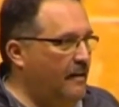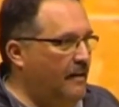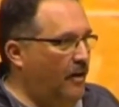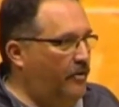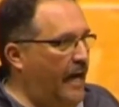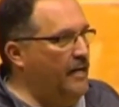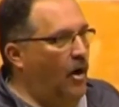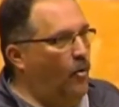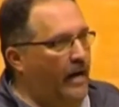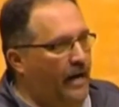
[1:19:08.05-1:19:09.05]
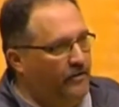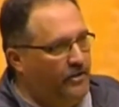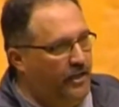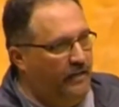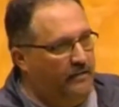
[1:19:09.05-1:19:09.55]
Okay, no one else
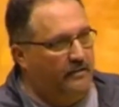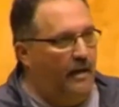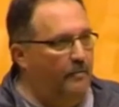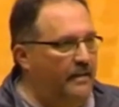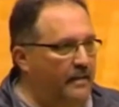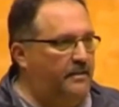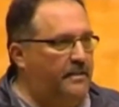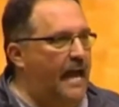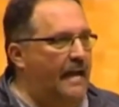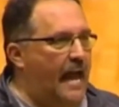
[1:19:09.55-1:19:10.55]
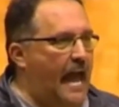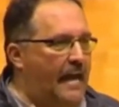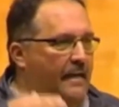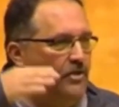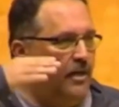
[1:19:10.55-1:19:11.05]
is. I mean, this day and
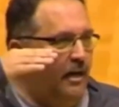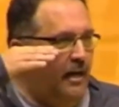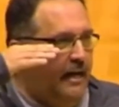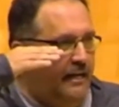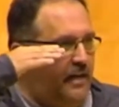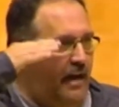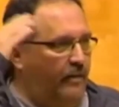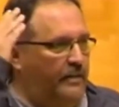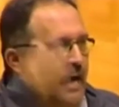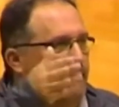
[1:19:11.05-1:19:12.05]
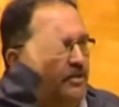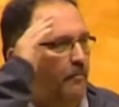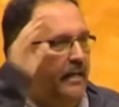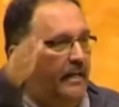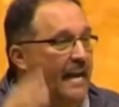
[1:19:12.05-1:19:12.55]
age, it's every time
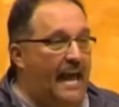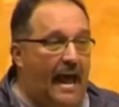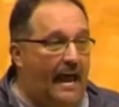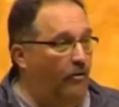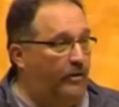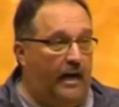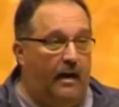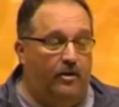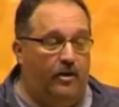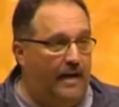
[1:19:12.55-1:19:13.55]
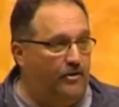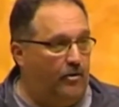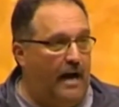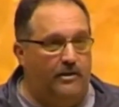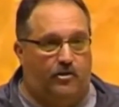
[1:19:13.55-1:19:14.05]
somebody, and I don't care, you guys are
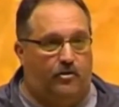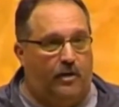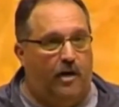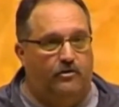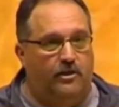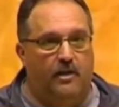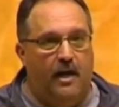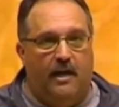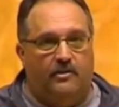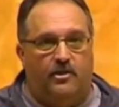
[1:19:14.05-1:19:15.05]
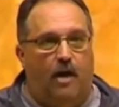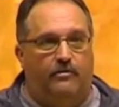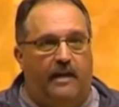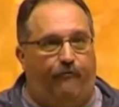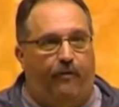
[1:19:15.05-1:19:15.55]
high school coaches, it's no
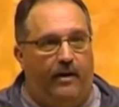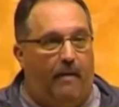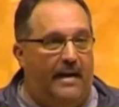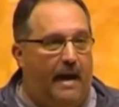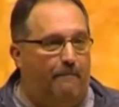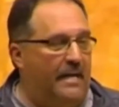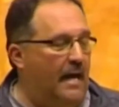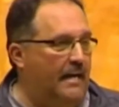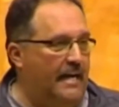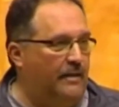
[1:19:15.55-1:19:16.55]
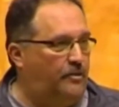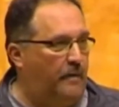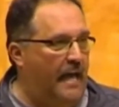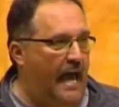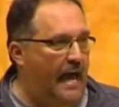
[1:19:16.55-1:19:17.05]
different. It might not be on
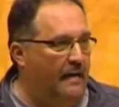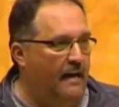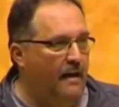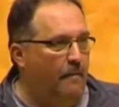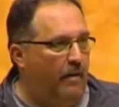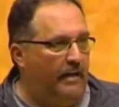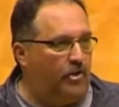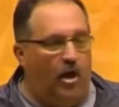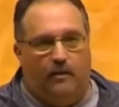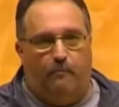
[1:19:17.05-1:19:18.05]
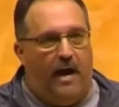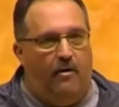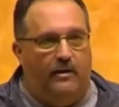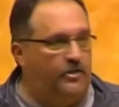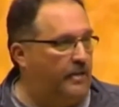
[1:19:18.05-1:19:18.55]
ESPN, but it's all the
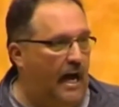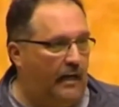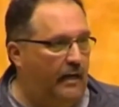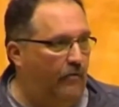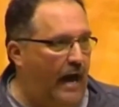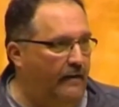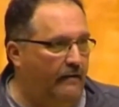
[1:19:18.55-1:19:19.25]
parents talking, right?